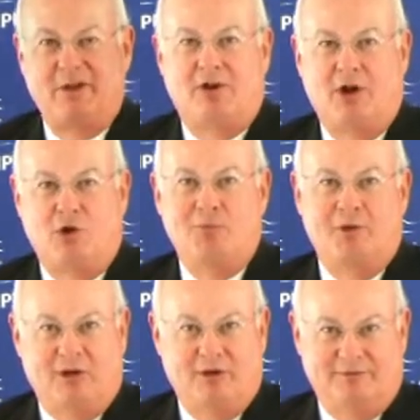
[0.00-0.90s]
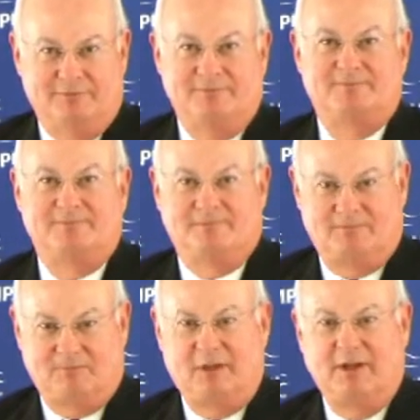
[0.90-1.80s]
your homegrown,
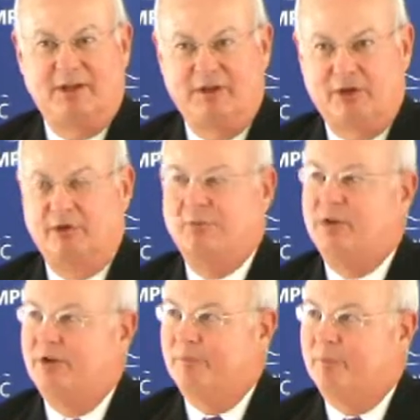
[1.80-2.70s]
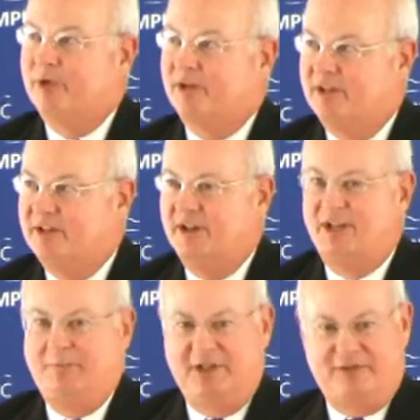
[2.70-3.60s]
your
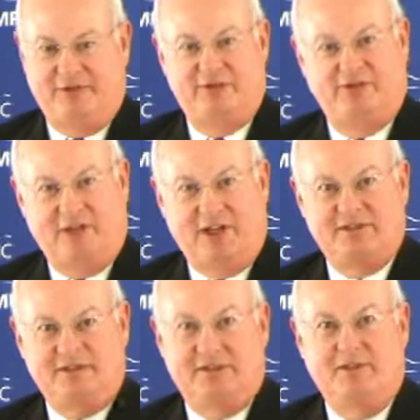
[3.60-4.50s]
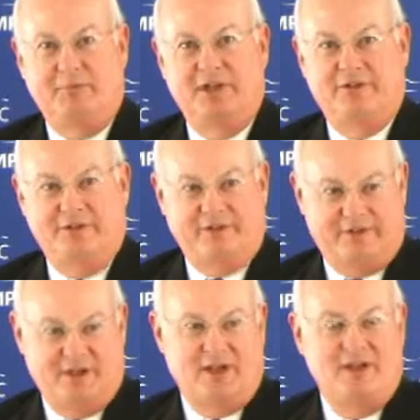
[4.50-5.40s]
Kentucky business, your Lexington business,
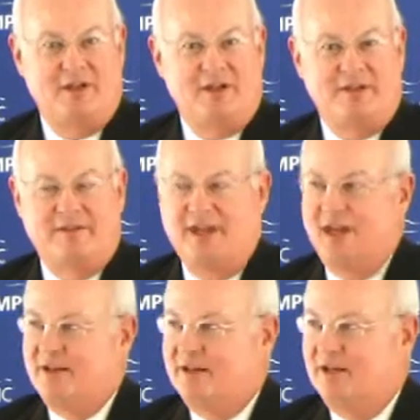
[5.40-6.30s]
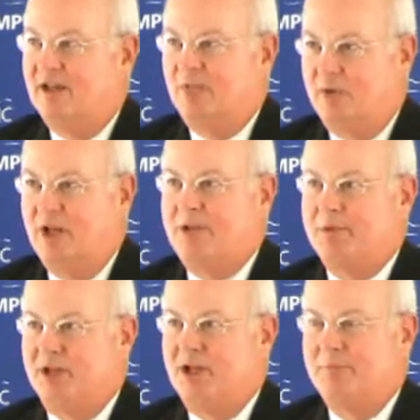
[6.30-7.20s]
that really
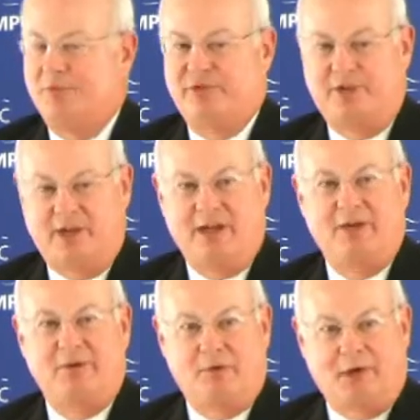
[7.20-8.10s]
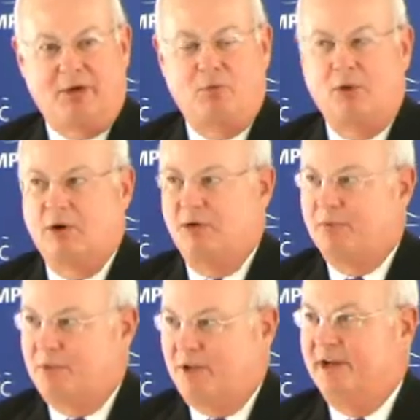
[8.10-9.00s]
becomes a
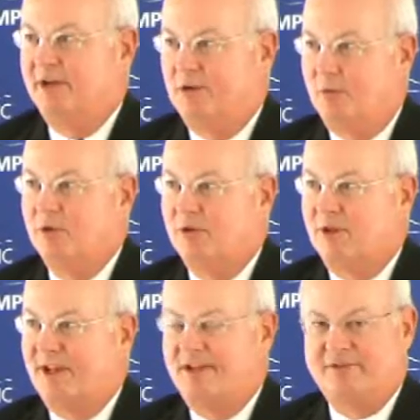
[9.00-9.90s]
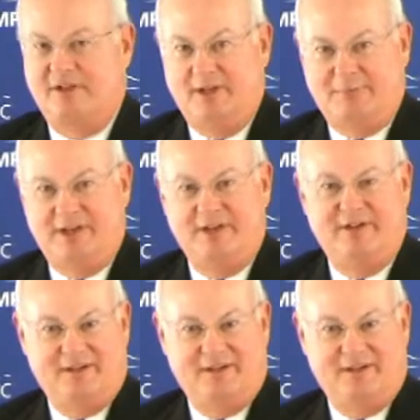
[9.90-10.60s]
world player, a world-class company,